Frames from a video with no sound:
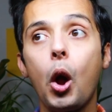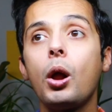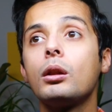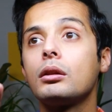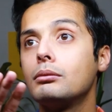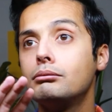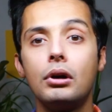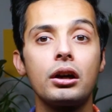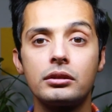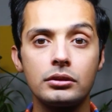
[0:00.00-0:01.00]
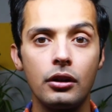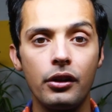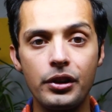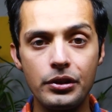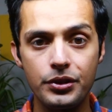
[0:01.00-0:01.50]
all modern
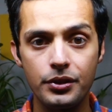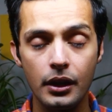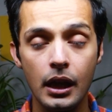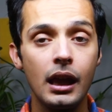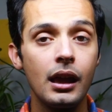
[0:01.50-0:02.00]
cars.